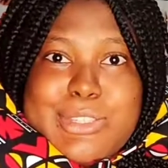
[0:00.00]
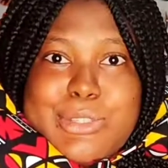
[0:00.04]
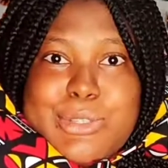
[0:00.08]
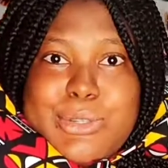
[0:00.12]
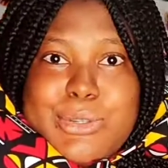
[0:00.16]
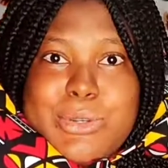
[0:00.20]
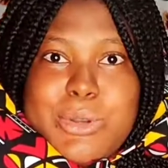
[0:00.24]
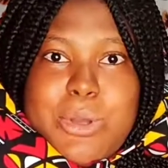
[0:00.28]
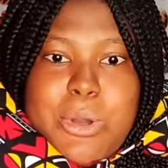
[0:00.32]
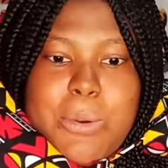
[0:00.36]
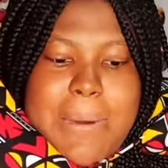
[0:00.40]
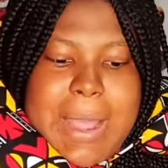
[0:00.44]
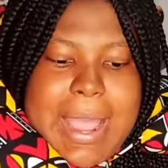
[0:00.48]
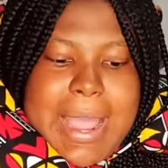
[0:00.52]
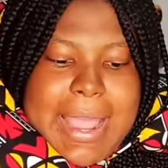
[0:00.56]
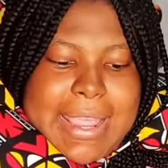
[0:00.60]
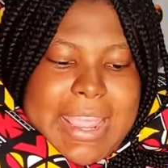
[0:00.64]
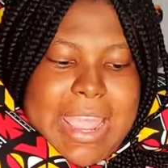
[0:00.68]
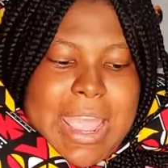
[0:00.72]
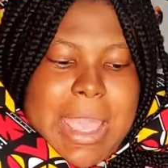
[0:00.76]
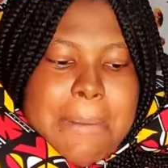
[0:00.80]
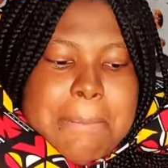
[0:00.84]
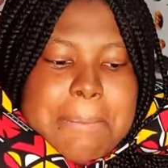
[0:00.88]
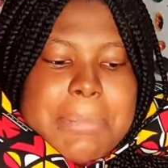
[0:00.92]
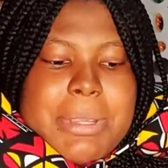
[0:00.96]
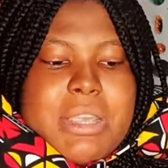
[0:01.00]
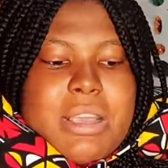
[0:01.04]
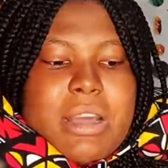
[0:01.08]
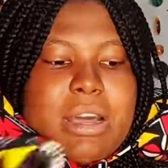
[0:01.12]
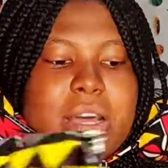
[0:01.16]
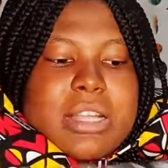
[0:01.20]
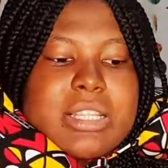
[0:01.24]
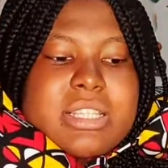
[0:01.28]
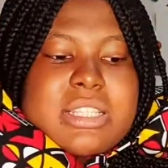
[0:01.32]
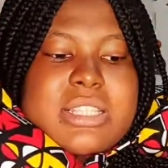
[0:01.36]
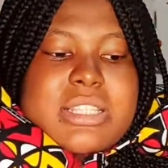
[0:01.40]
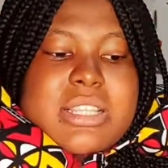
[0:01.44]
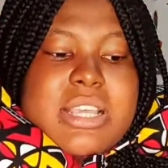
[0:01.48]
Do you know why?
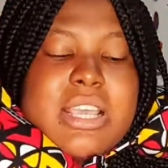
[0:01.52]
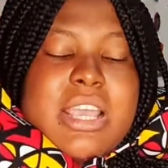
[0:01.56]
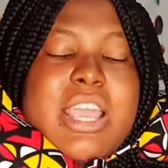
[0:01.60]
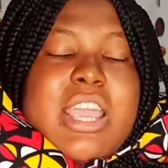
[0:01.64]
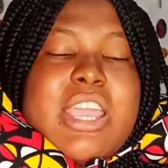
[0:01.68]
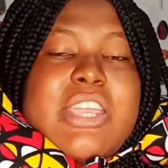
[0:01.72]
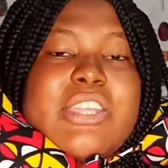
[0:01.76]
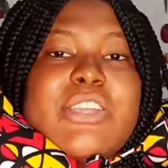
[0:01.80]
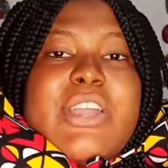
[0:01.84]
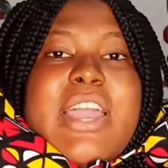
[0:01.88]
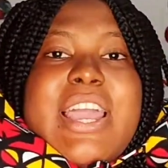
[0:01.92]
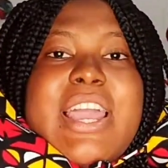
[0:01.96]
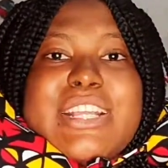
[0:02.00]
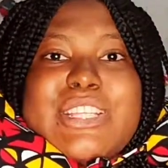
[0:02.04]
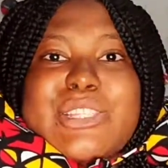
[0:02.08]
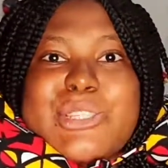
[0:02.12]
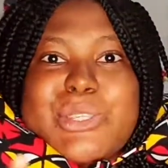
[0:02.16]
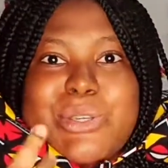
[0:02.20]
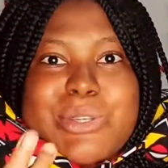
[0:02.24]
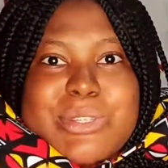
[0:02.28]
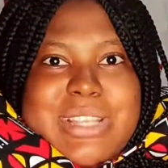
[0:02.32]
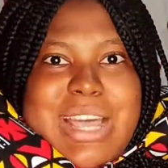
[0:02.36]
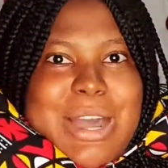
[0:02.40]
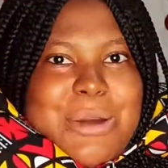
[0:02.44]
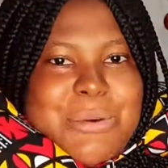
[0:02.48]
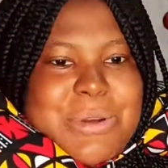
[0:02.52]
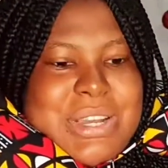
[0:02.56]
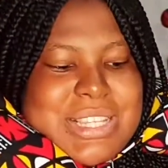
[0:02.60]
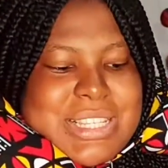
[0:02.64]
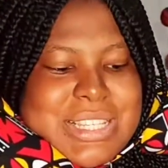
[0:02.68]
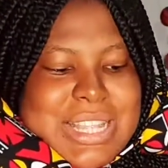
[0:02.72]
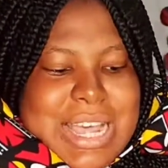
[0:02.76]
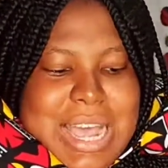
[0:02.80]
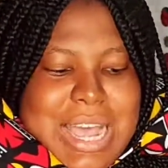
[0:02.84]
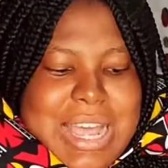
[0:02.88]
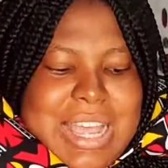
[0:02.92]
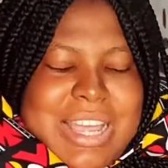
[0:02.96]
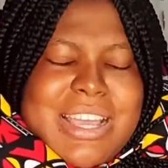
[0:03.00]
Because your excuse are always
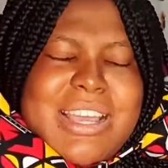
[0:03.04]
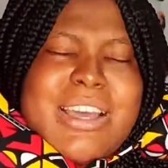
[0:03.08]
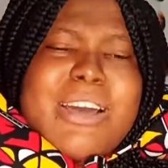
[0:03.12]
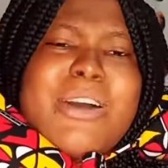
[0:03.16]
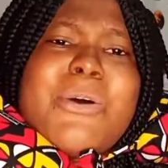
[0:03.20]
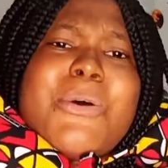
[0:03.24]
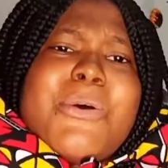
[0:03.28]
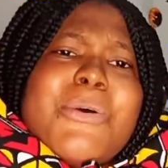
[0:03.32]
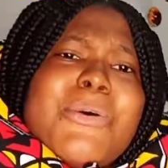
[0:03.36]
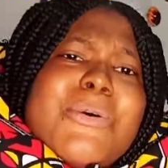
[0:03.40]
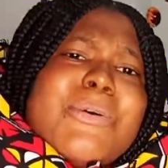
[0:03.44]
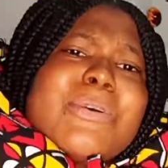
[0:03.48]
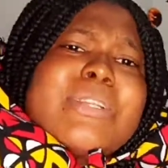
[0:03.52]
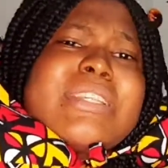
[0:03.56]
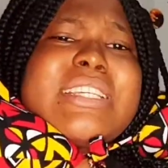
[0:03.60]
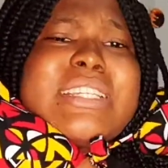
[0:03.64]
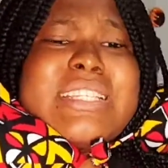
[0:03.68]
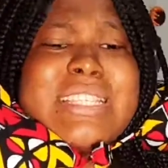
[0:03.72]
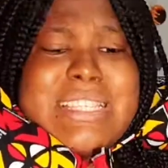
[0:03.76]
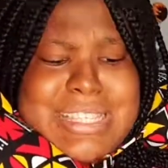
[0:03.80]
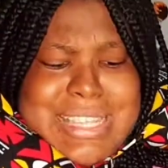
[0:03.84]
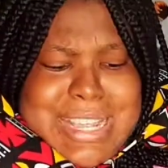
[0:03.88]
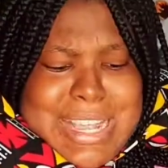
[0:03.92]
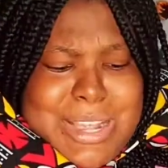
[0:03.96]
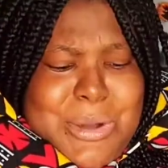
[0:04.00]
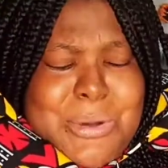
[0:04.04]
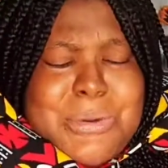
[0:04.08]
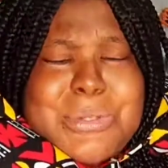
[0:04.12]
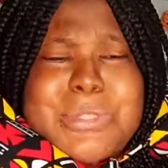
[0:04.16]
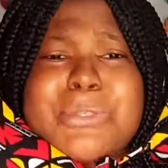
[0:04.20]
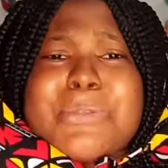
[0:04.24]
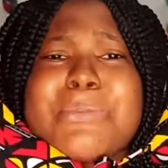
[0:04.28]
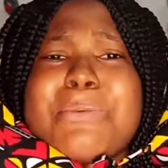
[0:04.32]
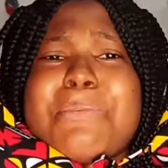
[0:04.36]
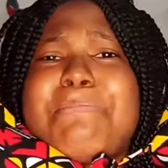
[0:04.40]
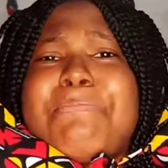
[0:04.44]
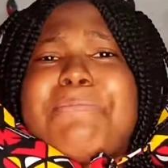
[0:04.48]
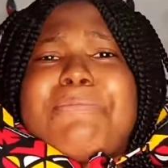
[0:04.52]
that, oh, this girl's
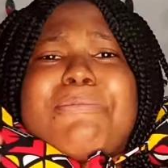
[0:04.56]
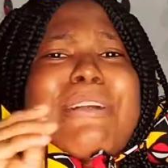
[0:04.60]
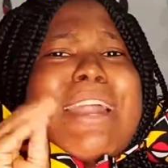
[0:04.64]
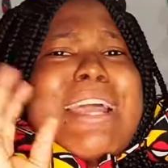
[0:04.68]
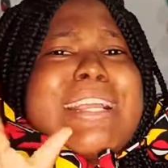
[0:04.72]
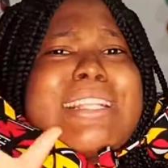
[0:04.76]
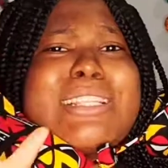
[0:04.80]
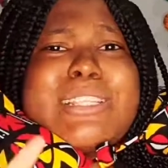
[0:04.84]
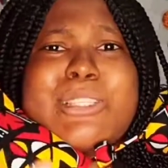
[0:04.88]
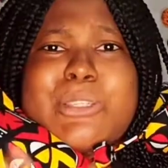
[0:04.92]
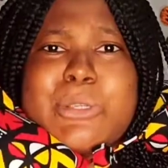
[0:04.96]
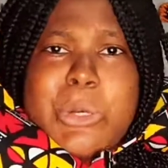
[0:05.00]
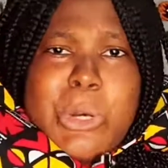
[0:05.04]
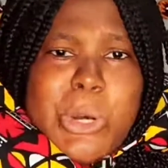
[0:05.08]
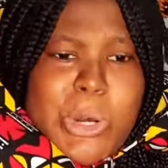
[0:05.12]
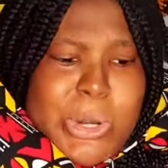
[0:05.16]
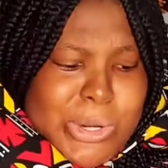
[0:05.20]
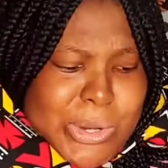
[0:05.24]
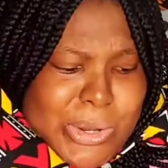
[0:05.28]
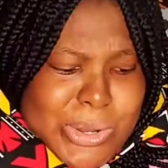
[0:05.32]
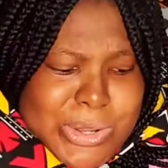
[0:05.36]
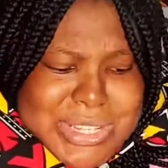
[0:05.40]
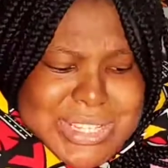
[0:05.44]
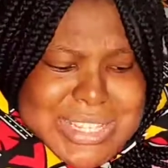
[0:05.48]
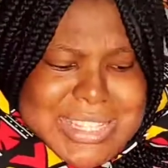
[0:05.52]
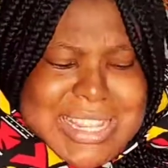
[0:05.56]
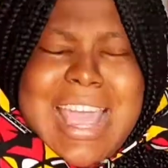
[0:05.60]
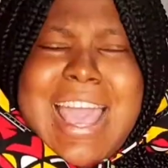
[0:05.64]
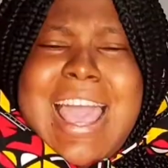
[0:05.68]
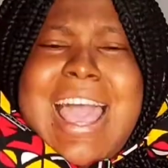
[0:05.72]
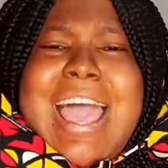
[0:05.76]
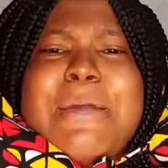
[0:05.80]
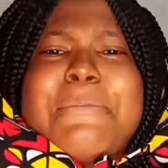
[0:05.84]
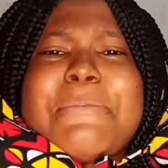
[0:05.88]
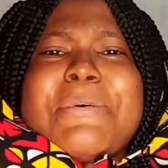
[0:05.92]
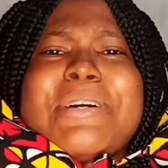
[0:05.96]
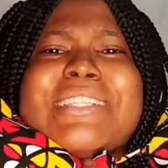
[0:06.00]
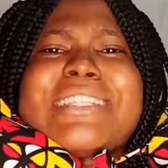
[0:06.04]
bright colors.
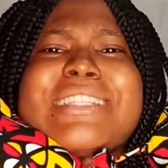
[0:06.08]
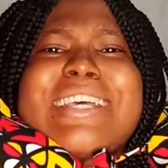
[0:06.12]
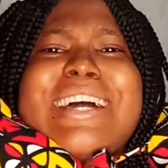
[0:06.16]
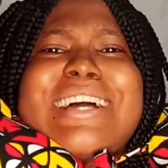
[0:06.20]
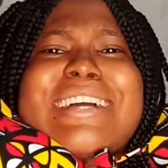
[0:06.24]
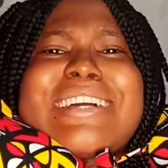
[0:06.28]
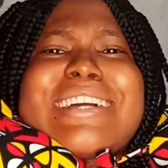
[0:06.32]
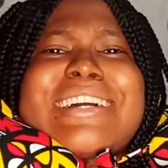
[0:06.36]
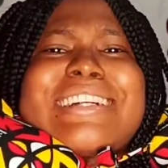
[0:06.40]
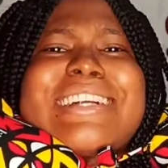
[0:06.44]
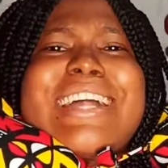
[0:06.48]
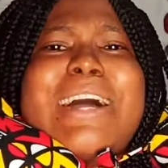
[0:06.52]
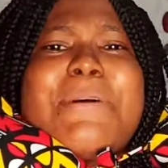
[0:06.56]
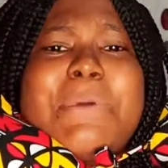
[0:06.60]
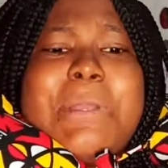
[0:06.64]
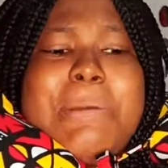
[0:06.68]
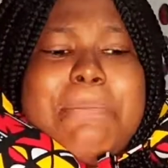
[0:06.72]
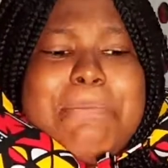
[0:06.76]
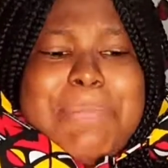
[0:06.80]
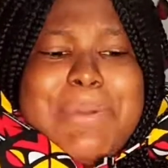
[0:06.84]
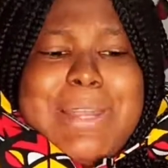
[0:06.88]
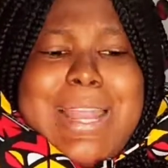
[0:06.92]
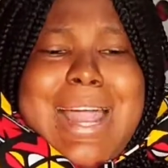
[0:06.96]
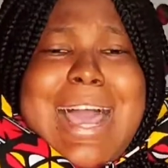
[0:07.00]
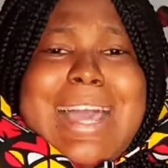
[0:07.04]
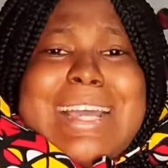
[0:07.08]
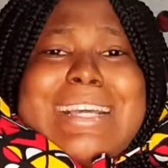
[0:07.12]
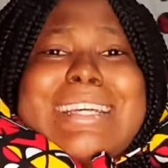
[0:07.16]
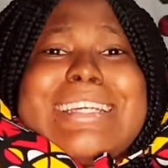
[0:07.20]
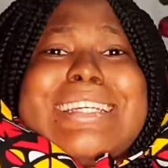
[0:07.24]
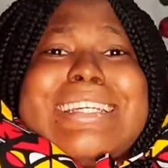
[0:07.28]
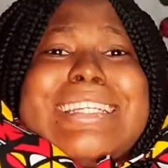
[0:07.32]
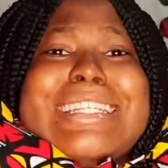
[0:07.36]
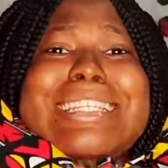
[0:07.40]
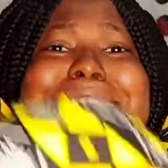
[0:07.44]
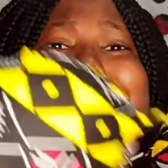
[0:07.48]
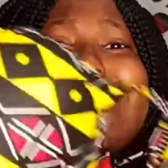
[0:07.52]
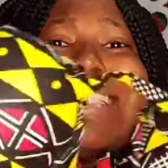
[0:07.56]
I want Ankara with
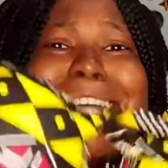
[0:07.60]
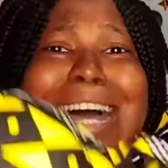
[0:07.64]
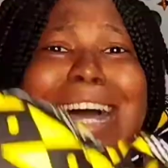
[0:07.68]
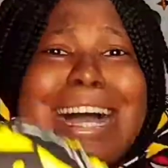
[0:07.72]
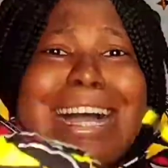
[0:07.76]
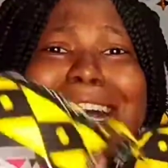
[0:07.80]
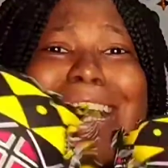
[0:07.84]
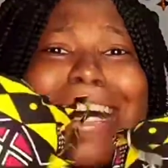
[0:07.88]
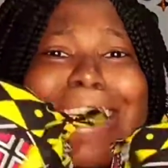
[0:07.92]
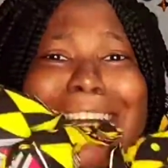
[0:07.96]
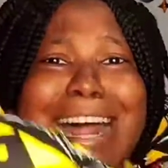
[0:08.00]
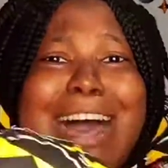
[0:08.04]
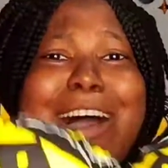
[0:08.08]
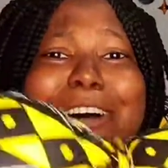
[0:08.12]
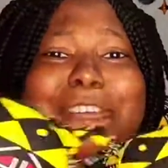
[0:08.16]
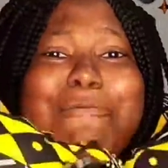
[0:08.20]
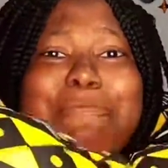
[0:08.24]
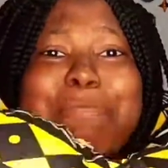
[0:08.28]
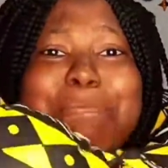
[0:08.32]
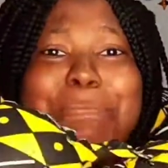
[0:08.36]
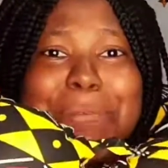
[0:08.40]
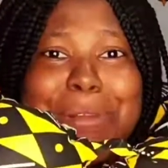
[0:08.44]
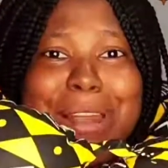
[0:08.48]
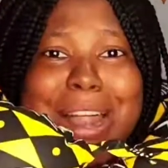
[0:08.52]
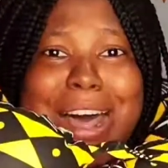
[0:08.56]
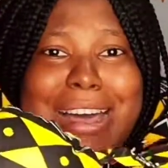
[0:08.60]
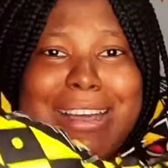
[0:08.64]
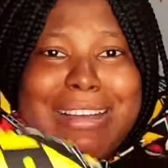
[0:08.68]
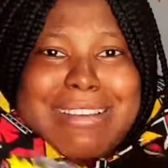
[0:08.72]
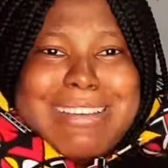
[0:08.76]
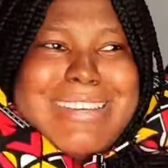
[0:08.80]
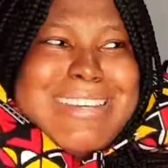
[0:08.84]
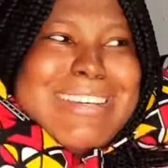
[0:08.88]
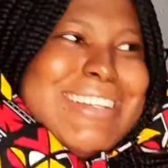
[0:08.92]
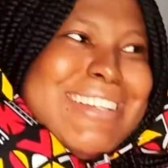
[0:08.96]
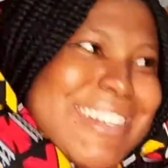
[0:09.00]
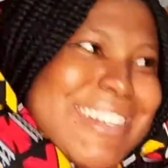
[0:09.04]
black. This Ankara with black.